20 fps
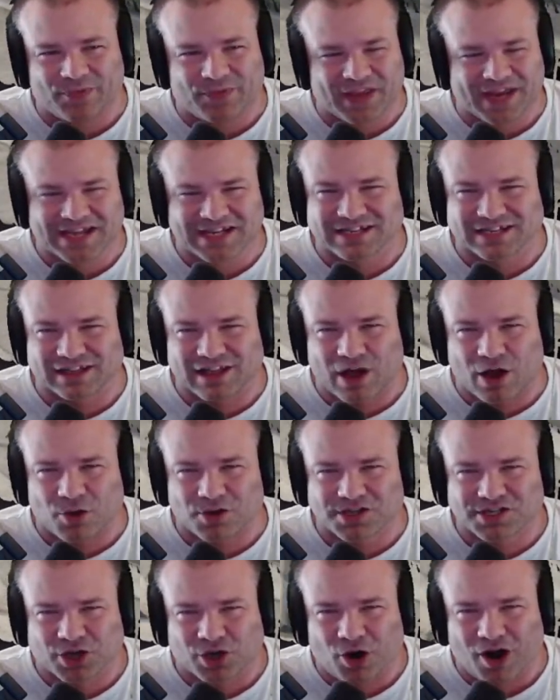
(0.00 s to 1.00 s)
these
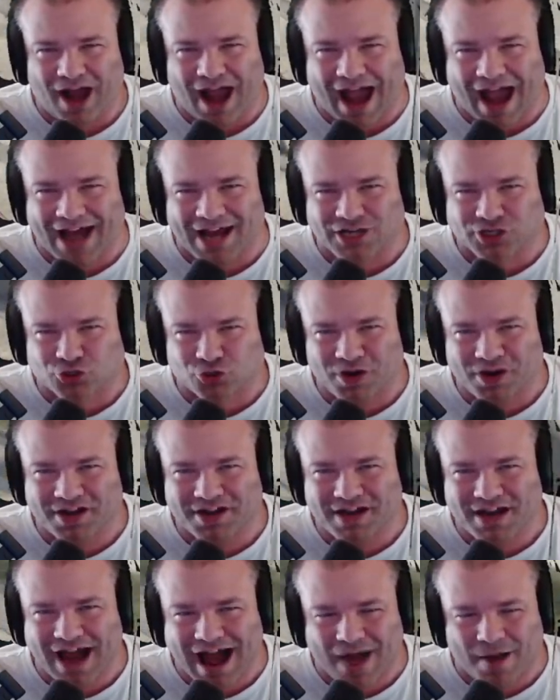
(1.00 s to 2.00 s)
loads are
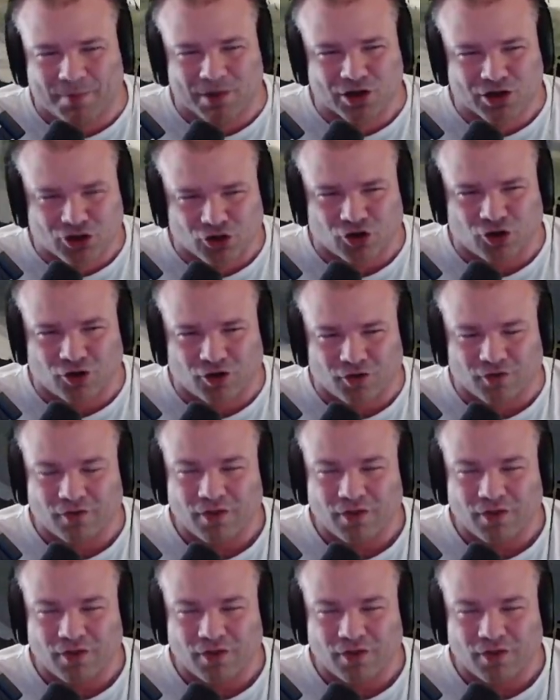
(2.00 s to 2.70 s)
astronomical.